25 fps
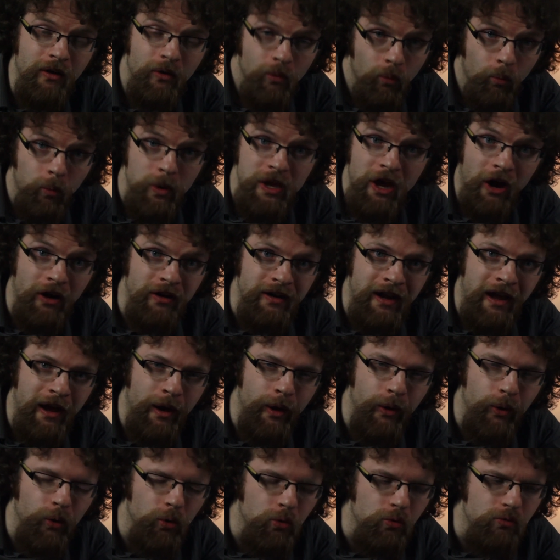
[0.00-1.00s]
We are
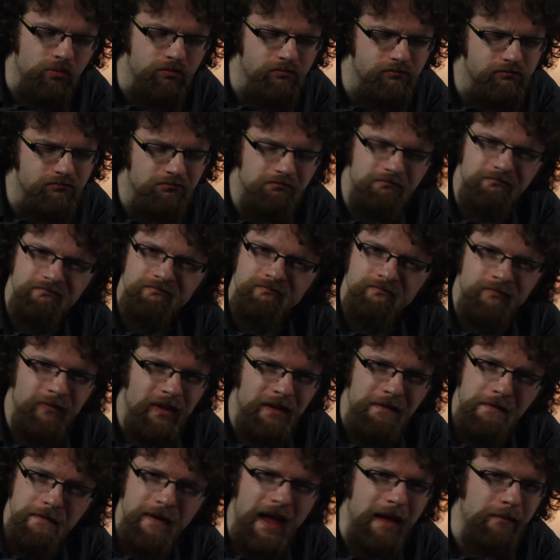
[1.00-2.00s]
now
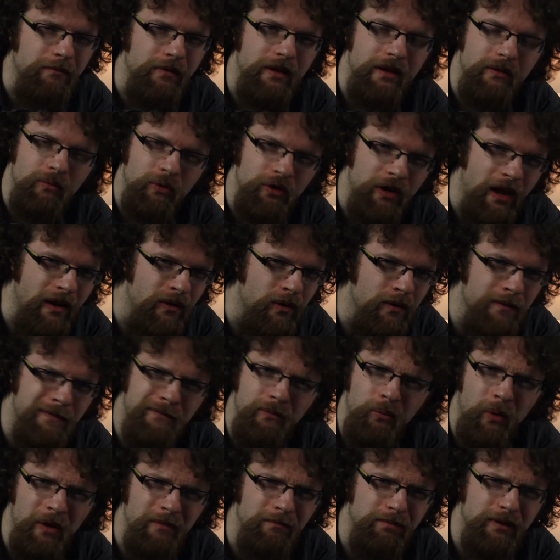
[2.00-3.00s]
family. We're now of
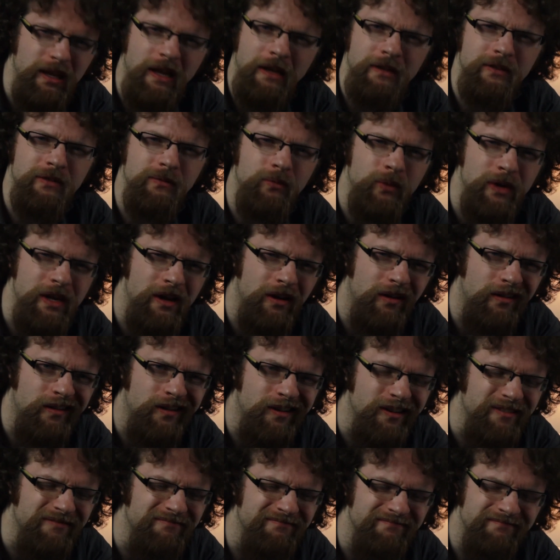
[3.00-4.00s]
one blood. We
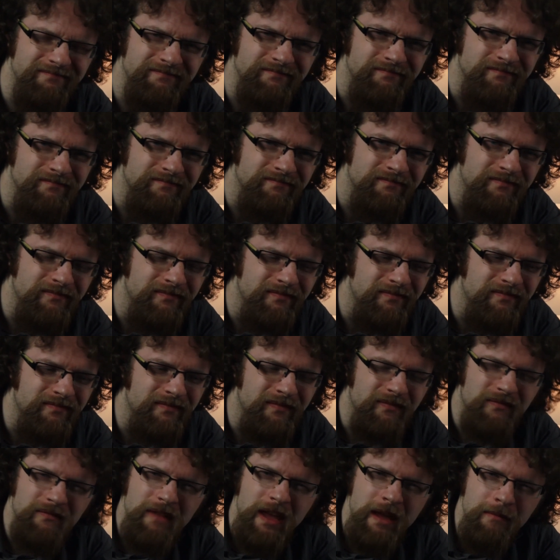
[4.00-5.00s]
are
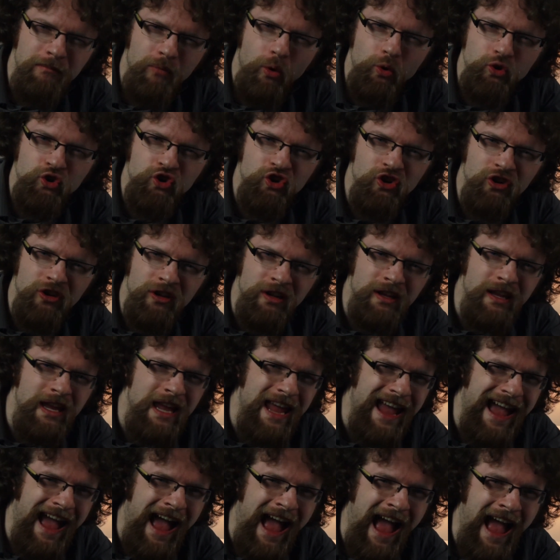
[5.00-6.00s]

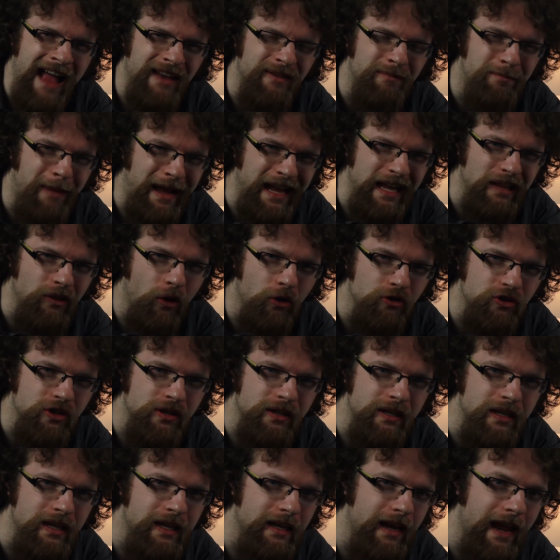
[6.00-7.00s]
emotionally and
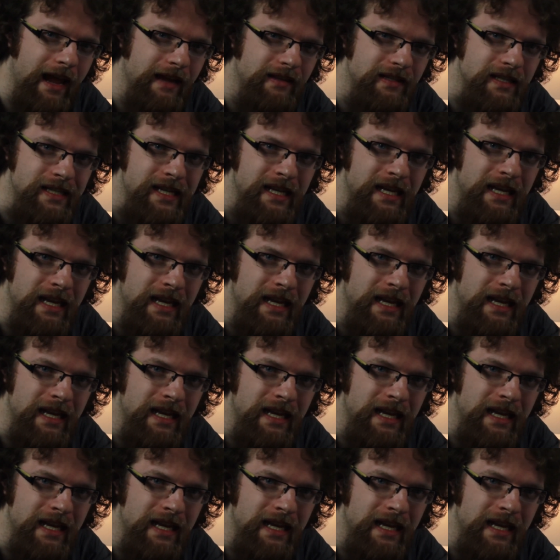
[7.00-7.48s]
biologically connected.